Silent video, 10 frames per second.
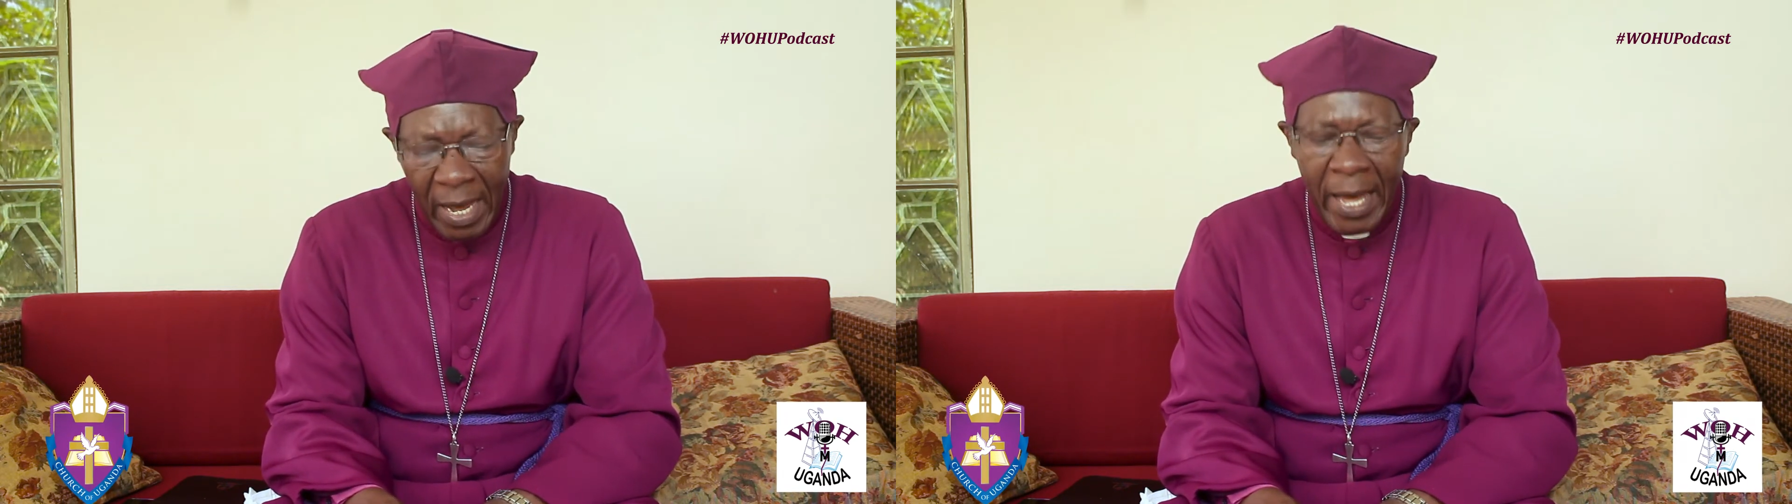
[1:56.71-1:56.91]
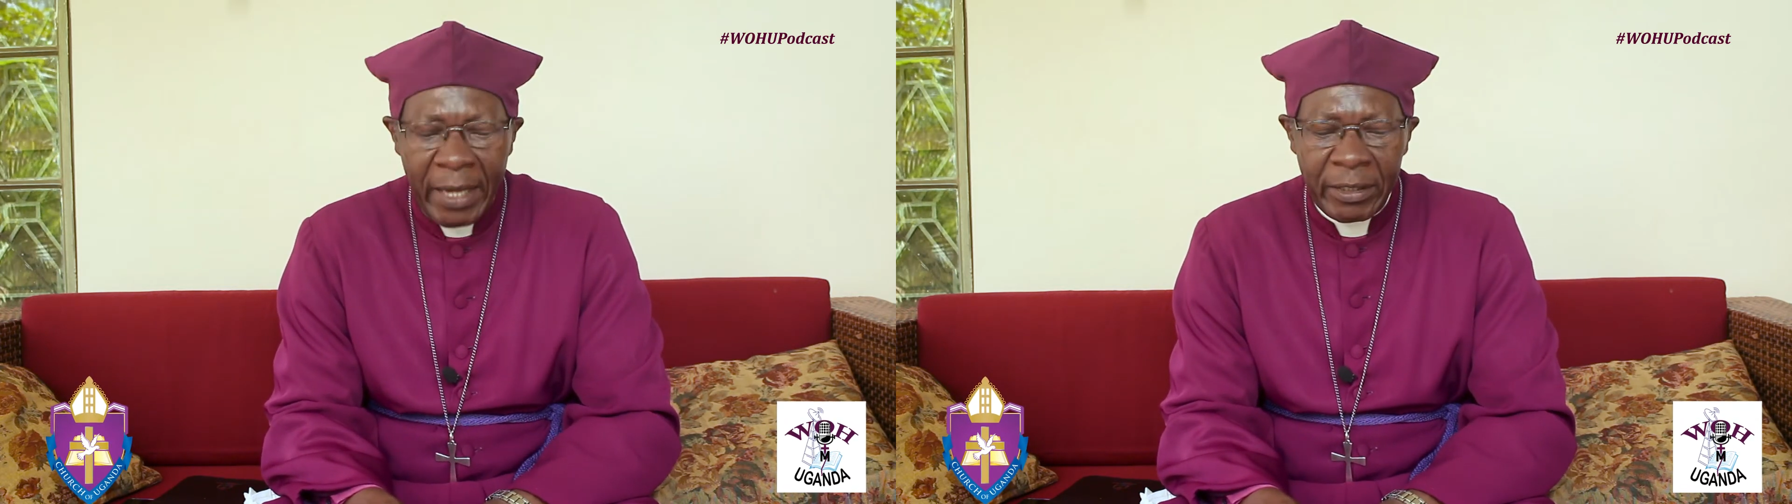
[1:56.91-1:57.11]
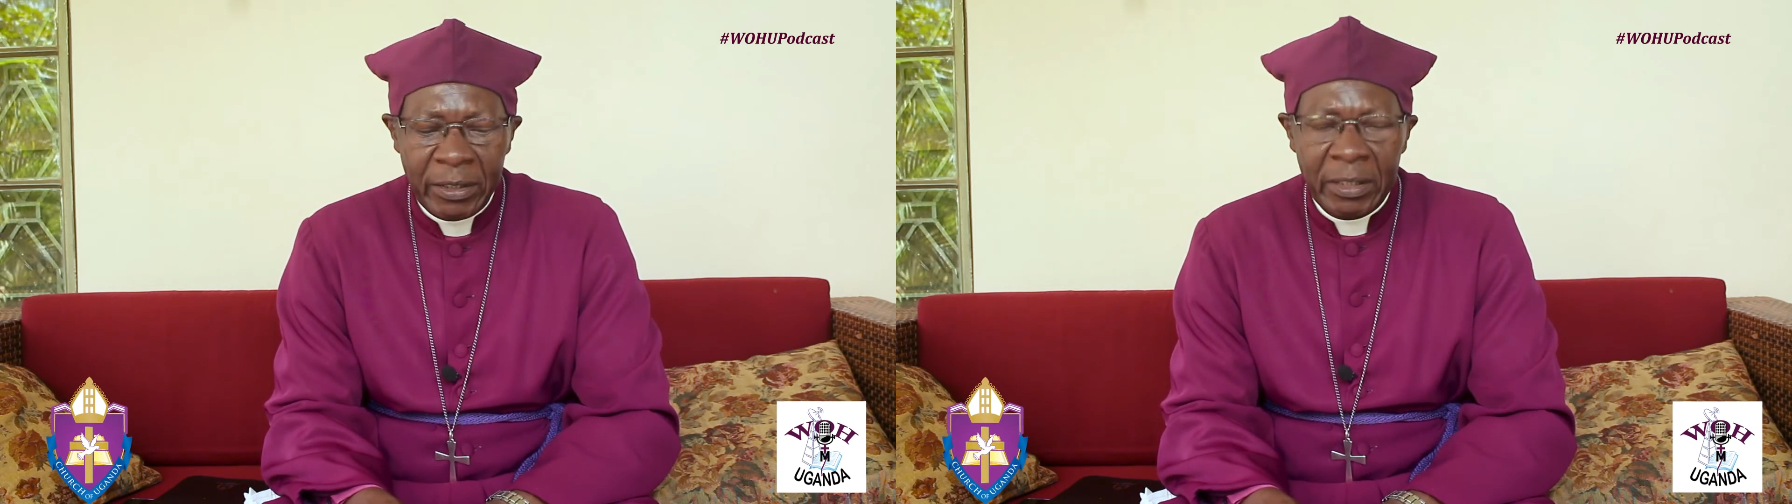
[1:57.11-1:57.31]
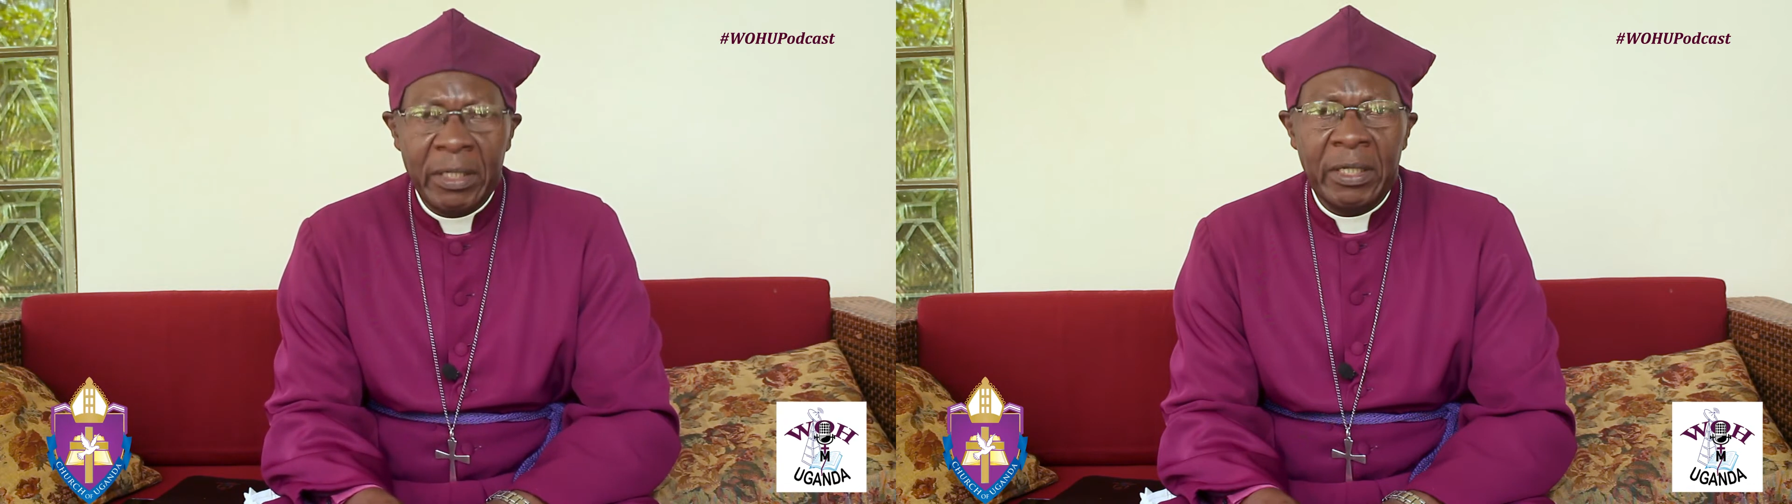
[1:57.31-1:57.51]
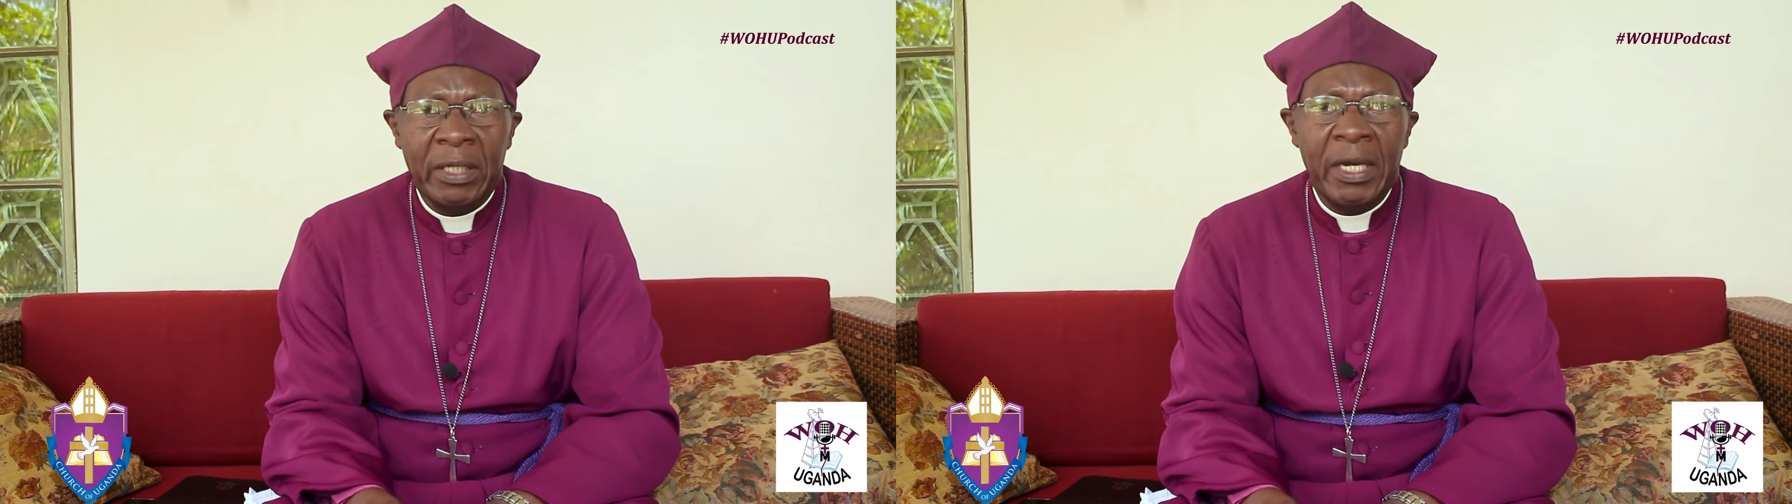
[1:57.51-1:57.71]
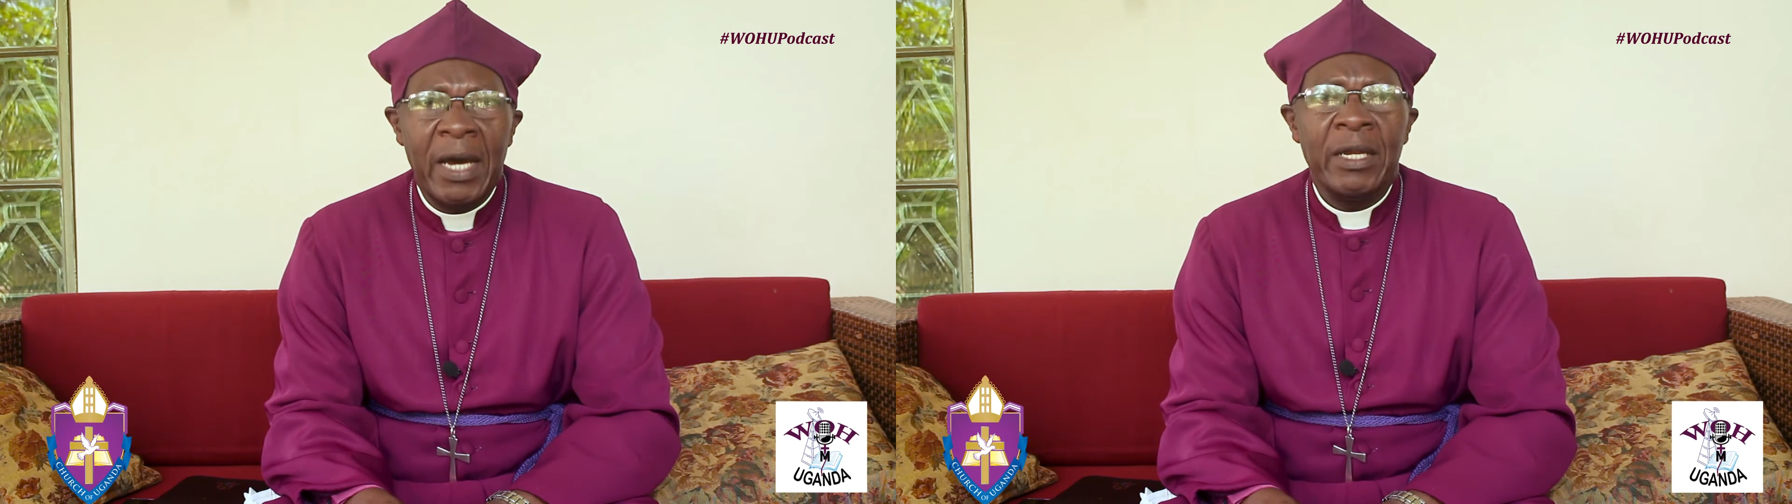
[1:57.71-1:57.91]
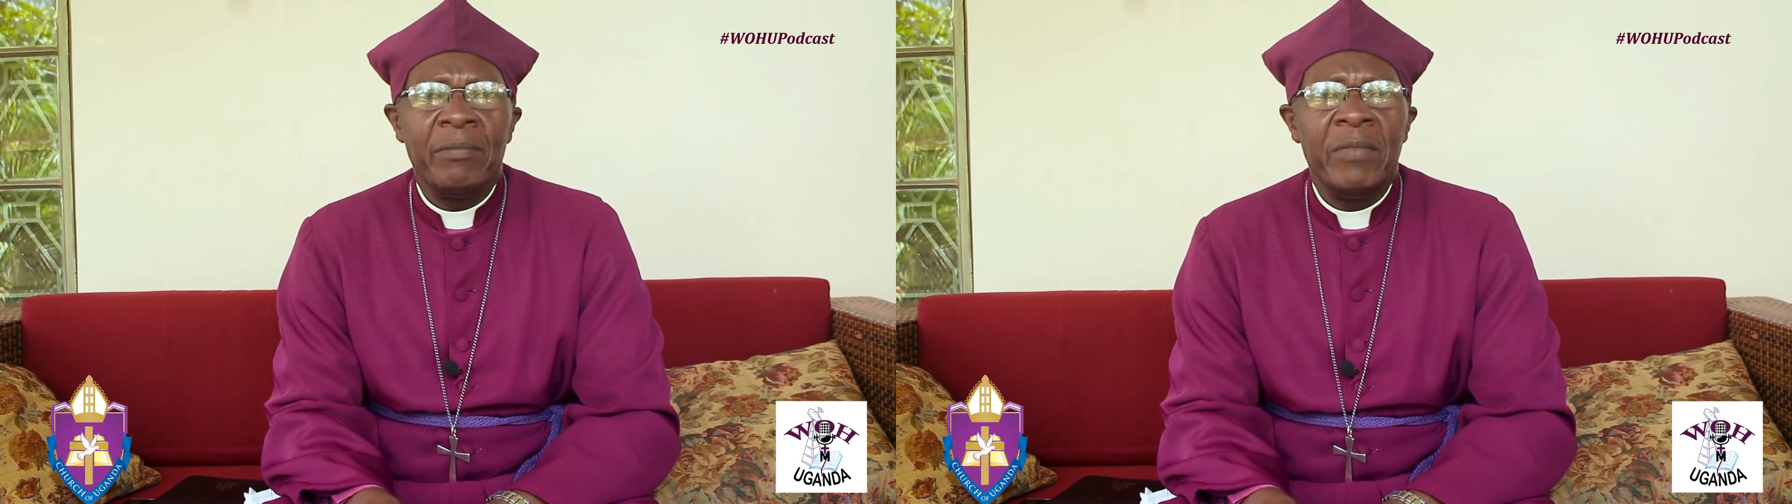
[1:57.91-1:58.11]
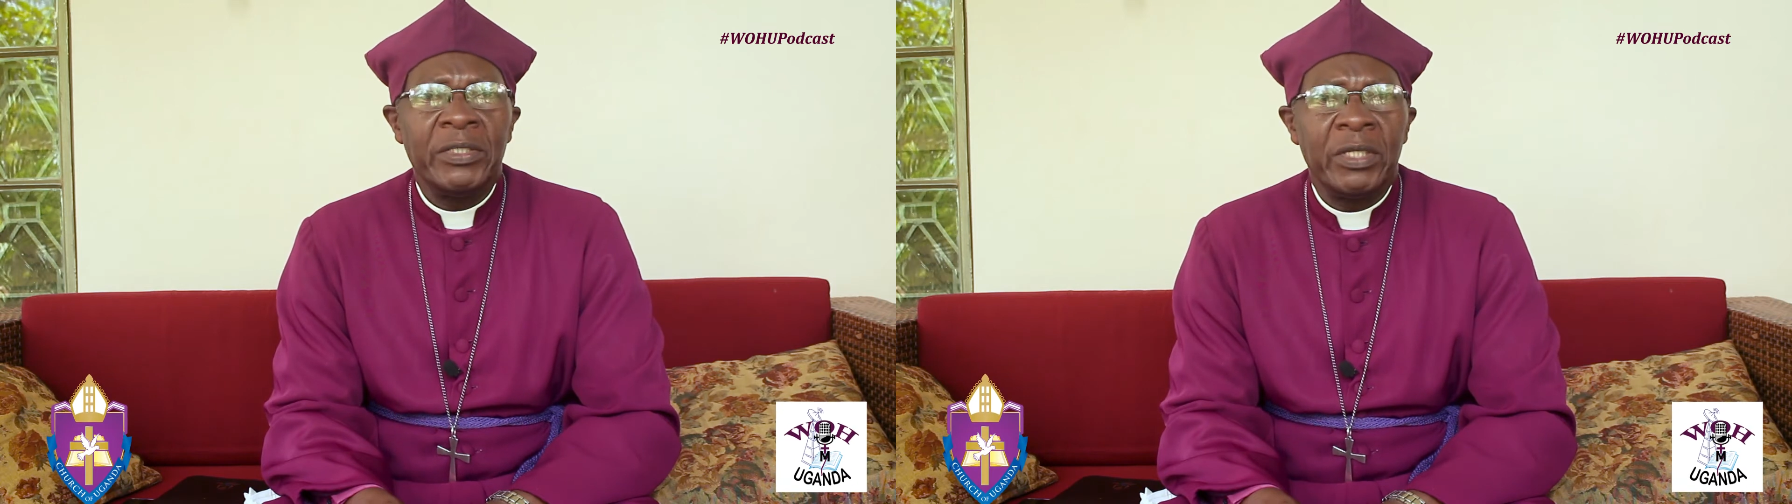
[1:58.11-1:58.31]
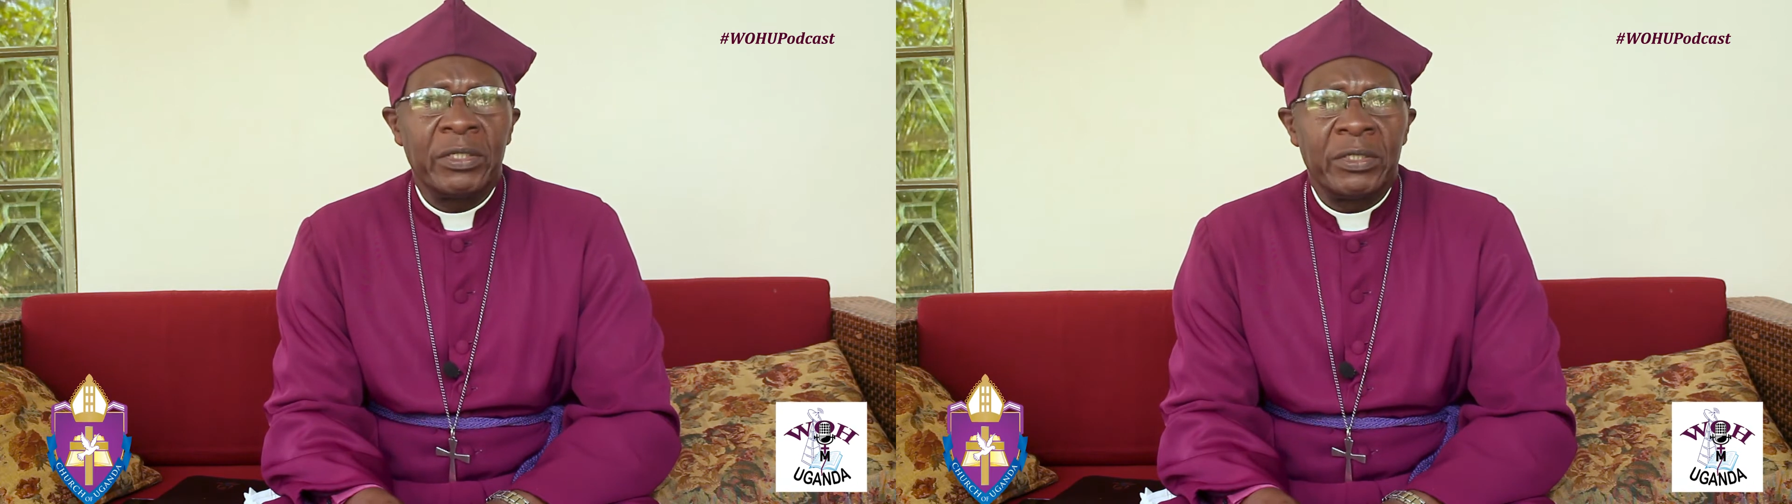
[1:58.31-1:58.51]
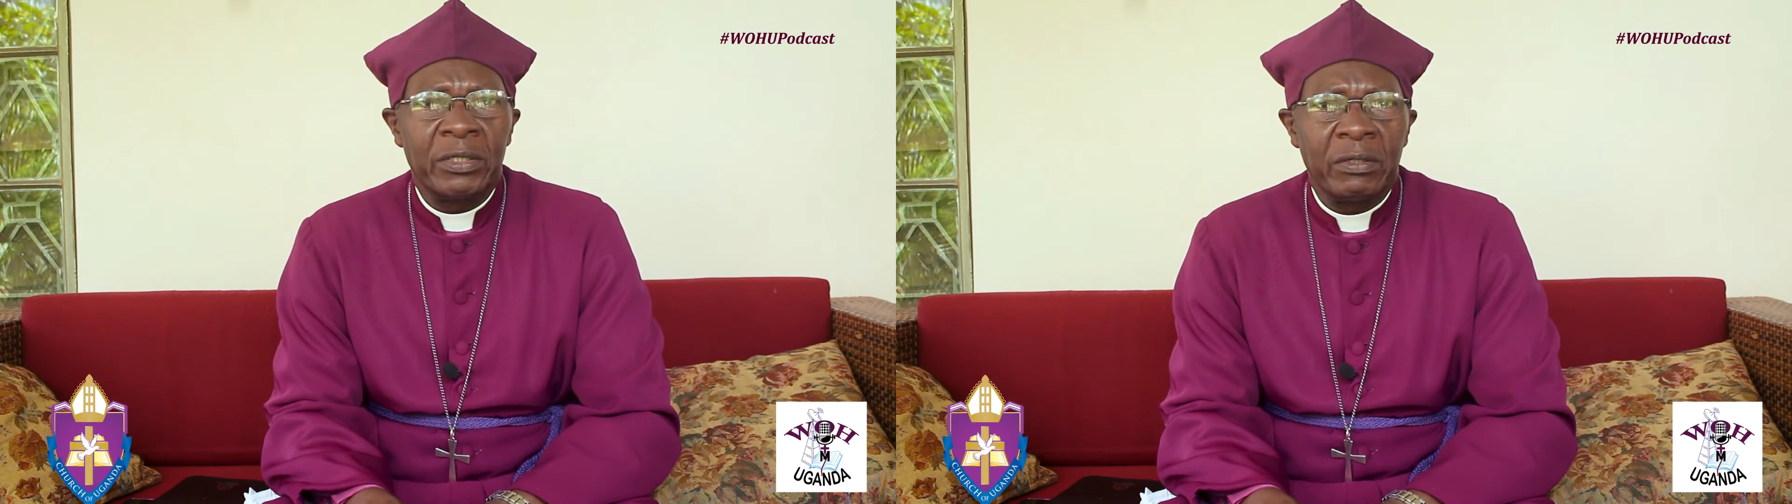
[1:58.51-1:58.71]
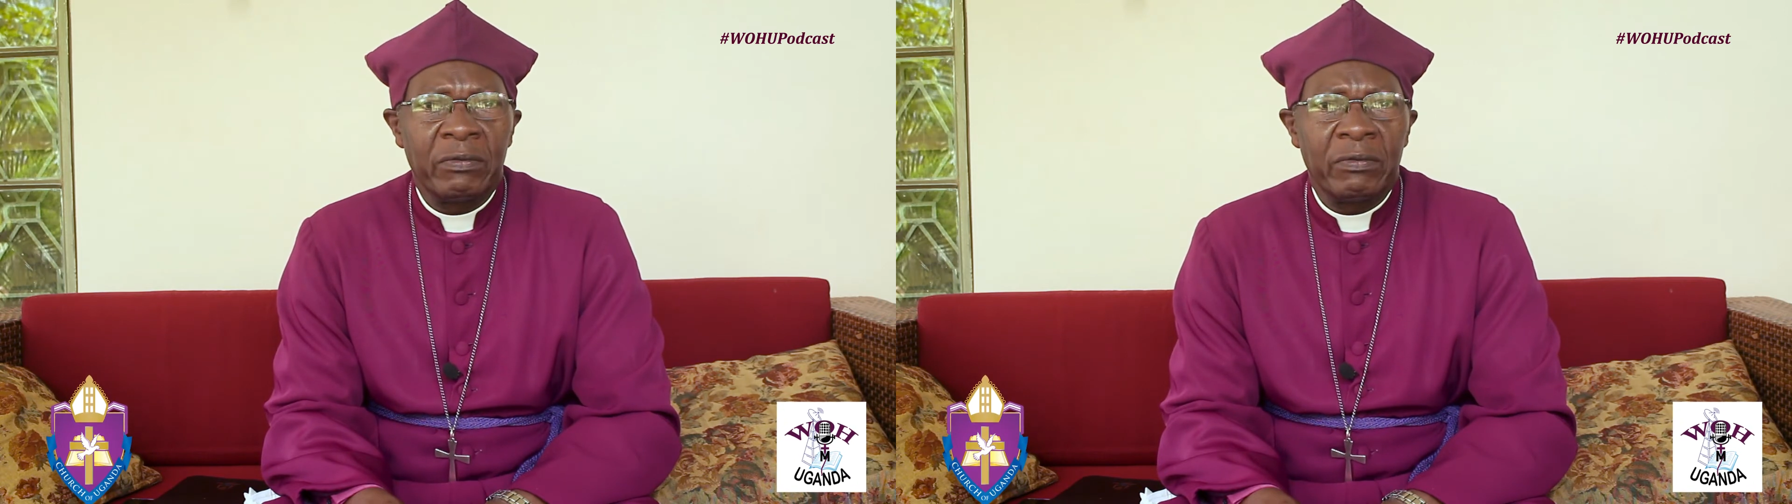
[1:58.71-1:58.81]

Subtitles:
and he had a message